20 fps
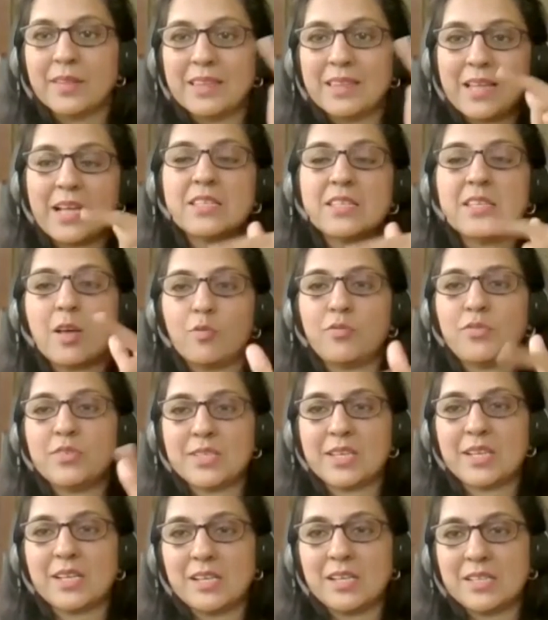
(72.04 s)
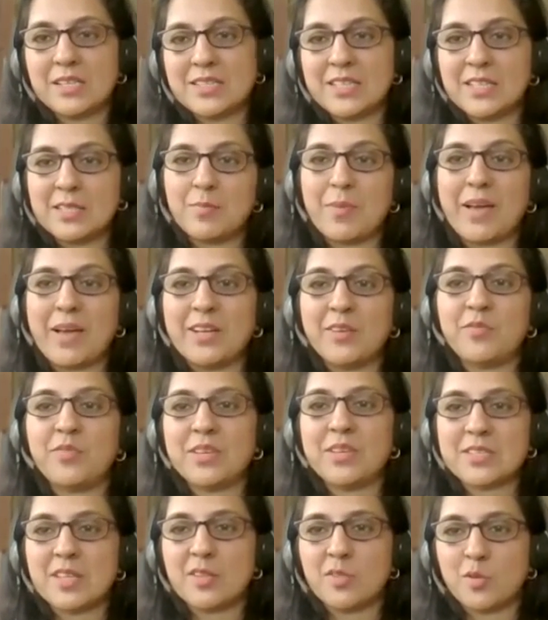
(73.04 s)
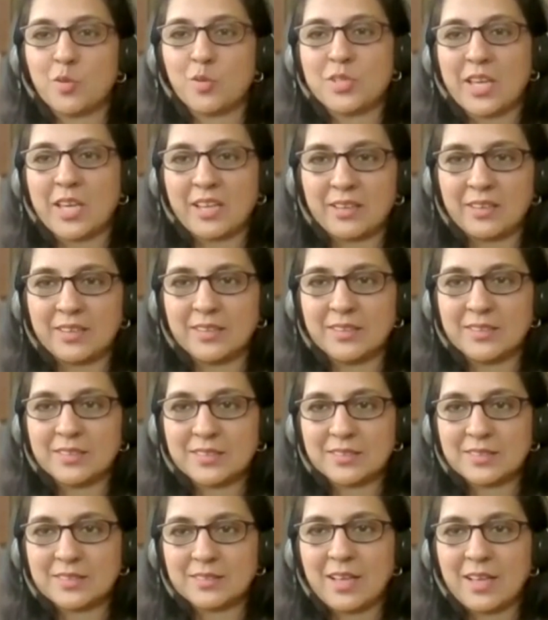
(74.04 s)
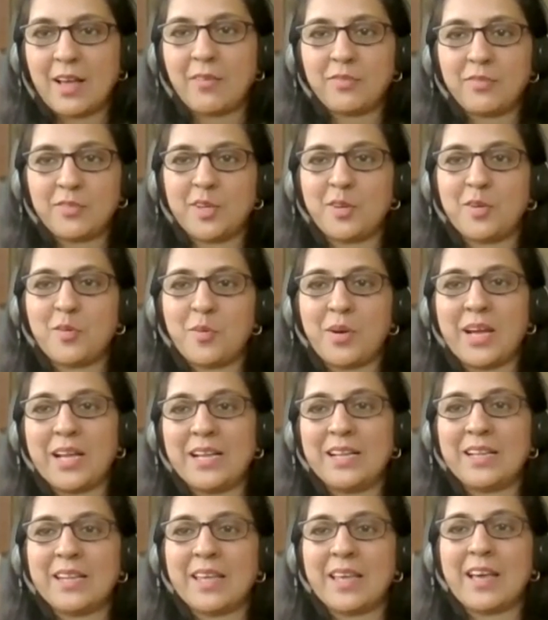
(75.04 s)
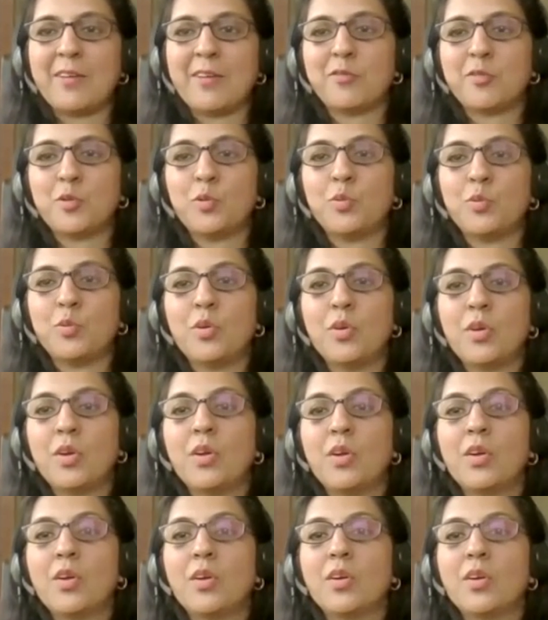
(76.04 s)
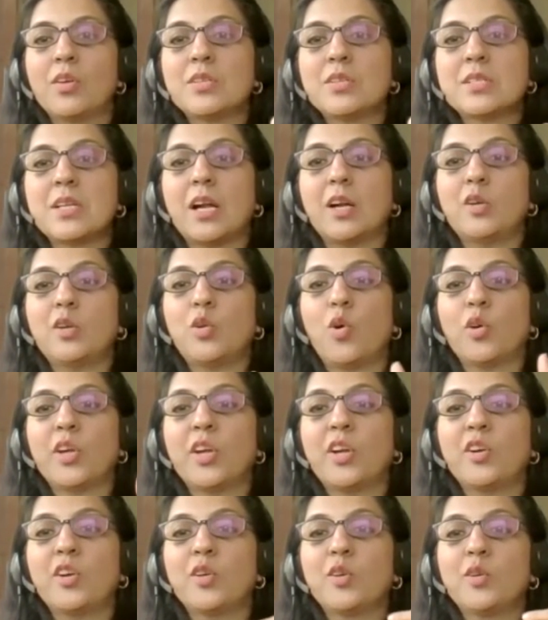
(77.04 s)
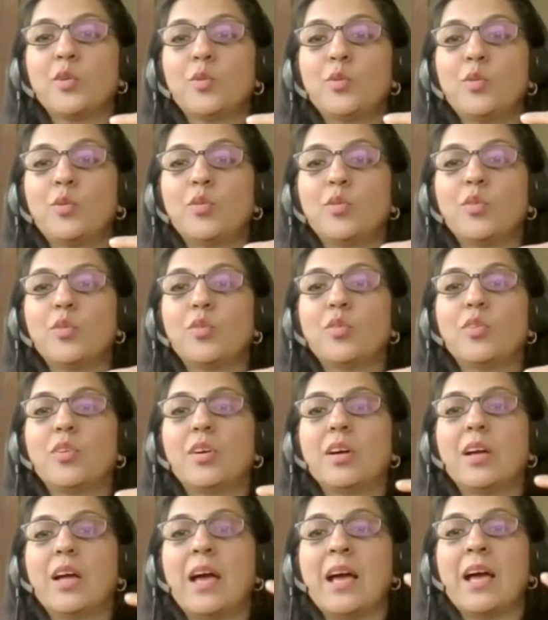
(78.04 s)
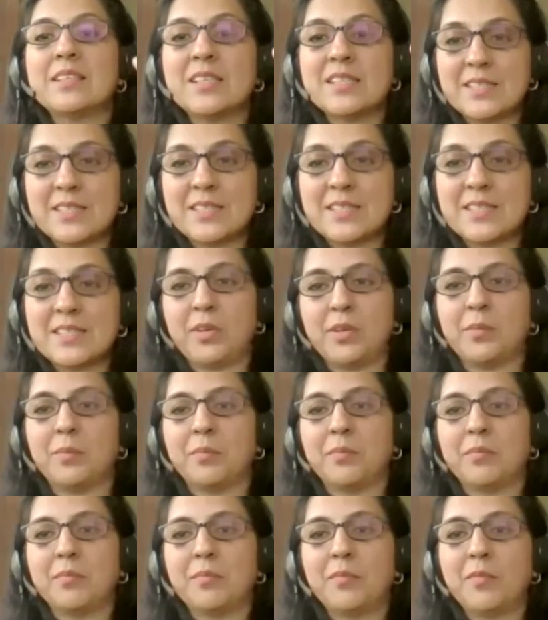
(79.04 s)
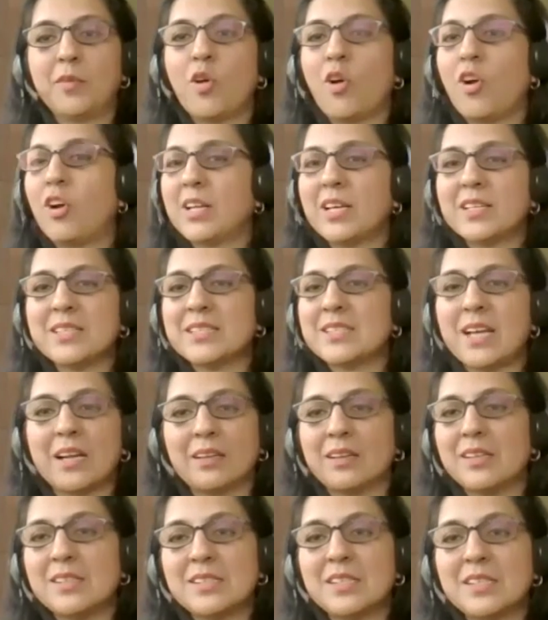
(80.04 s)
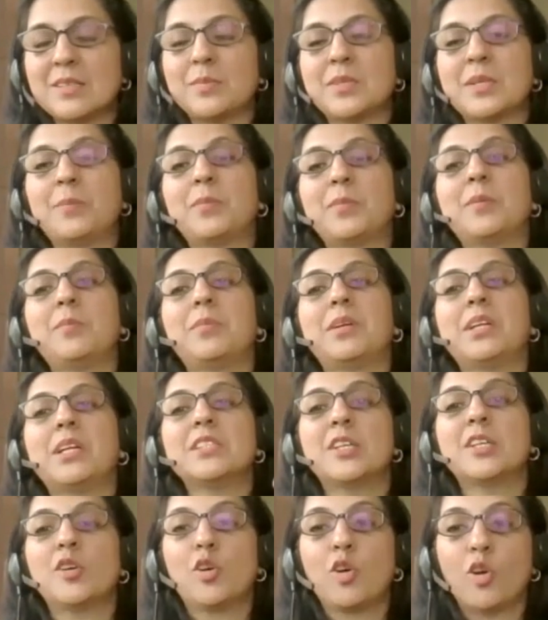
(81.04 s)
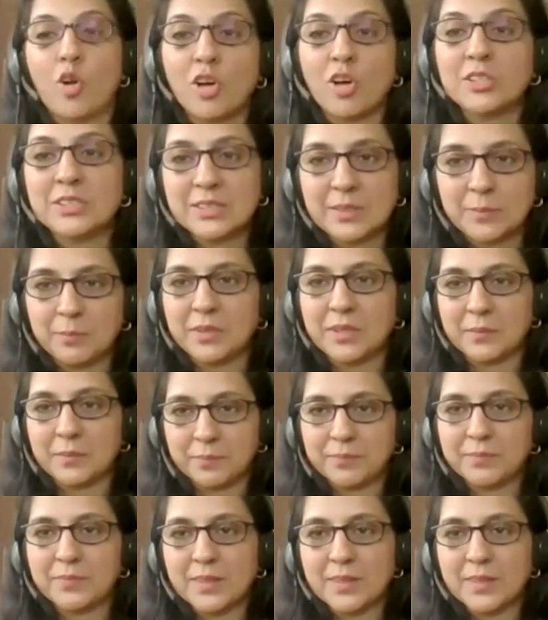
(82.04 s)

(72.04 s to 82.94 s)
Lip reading: that's how physical disease manifests in those areas. After a while, they have to start talking to you as a symptom, not as a subtle symptom, but as a gross symptom.